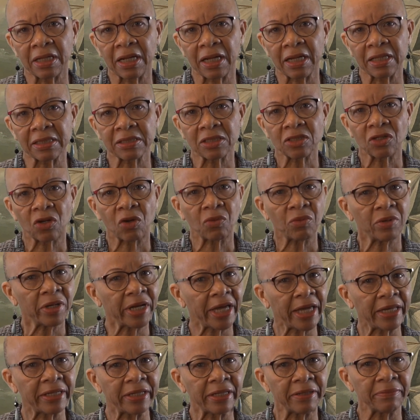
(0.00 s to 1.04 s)
as our
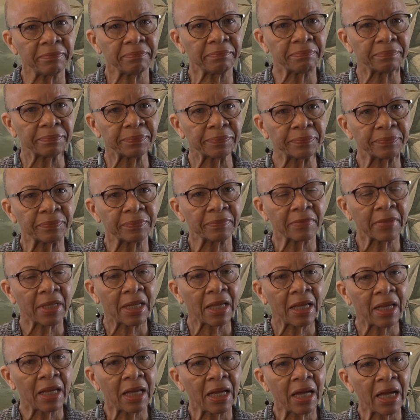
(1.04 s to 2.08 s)
heading.
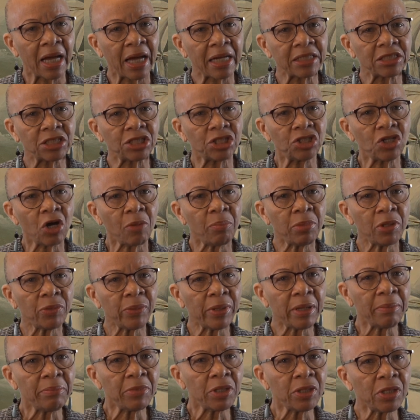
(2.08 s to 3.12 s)
At
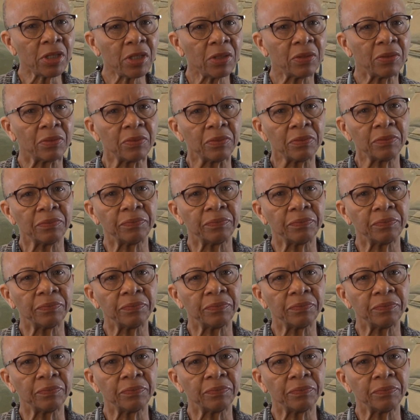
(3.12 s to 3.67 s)
WMU,